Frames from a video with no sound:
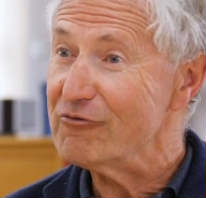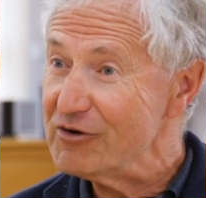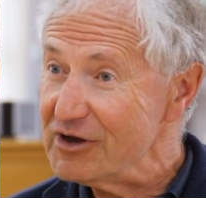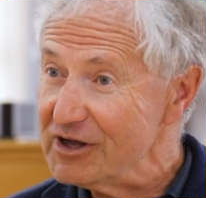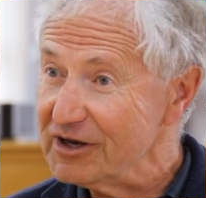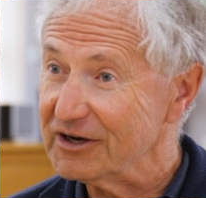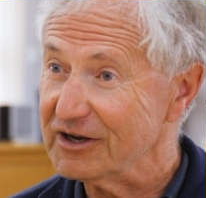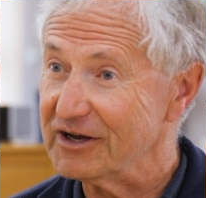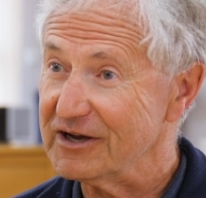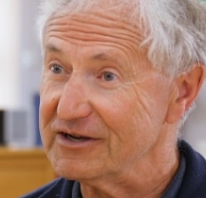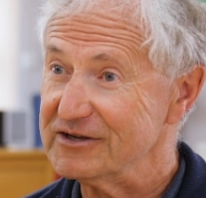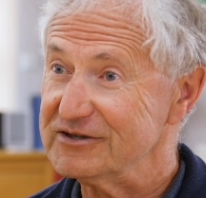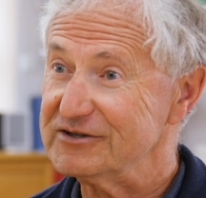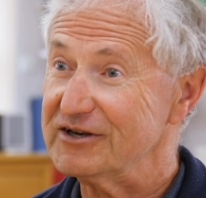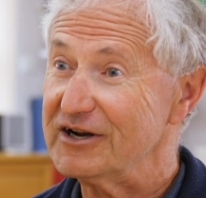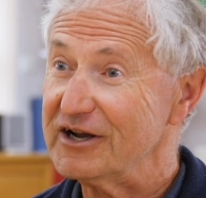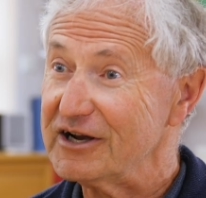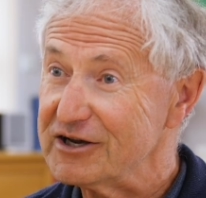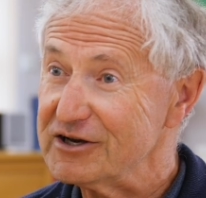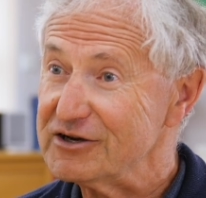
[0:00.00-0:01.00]
realise
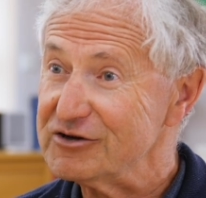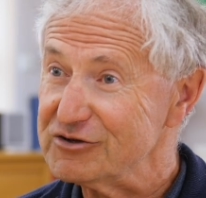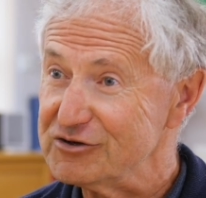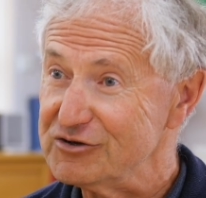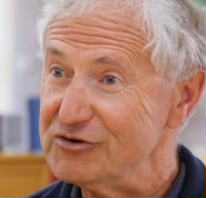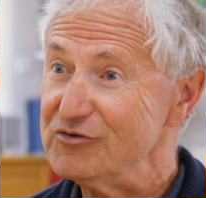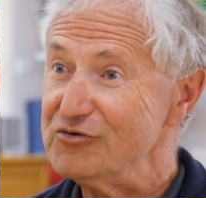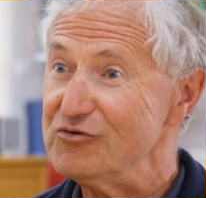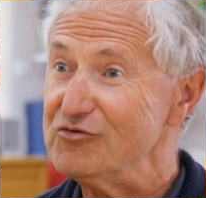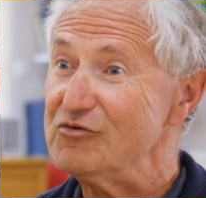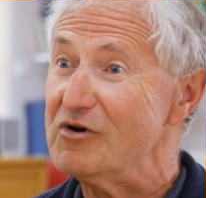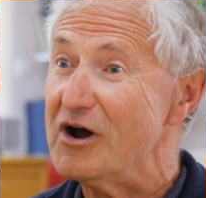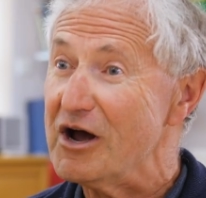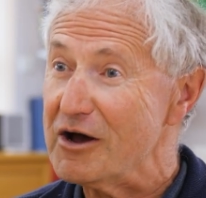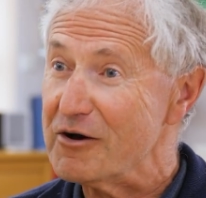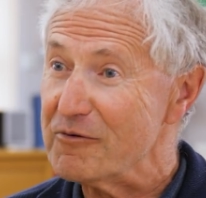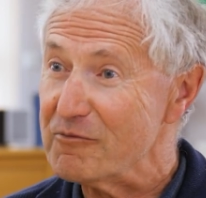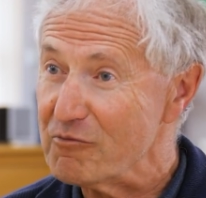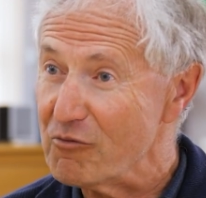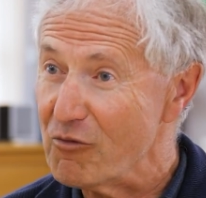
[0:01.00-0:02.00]
that I can do
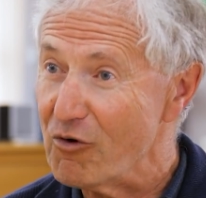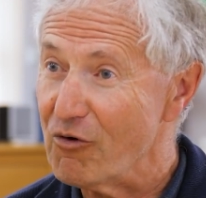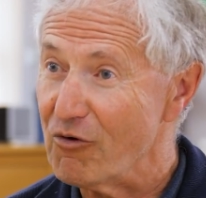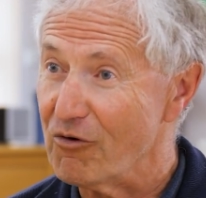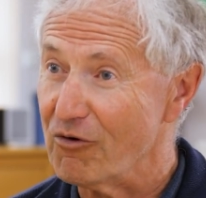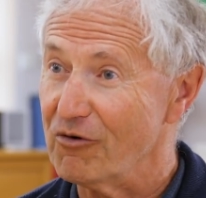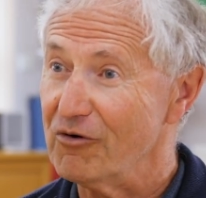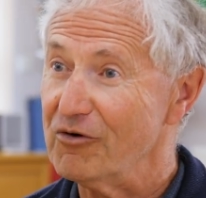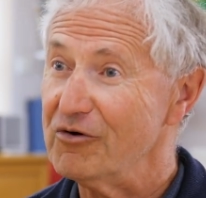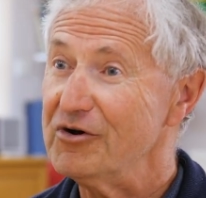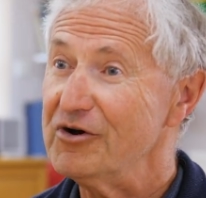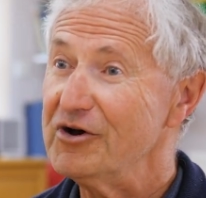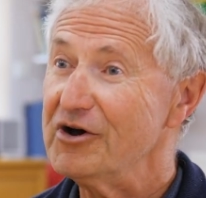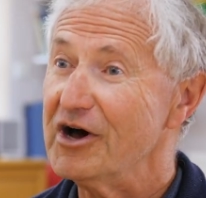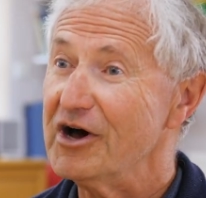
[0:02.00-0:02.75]
more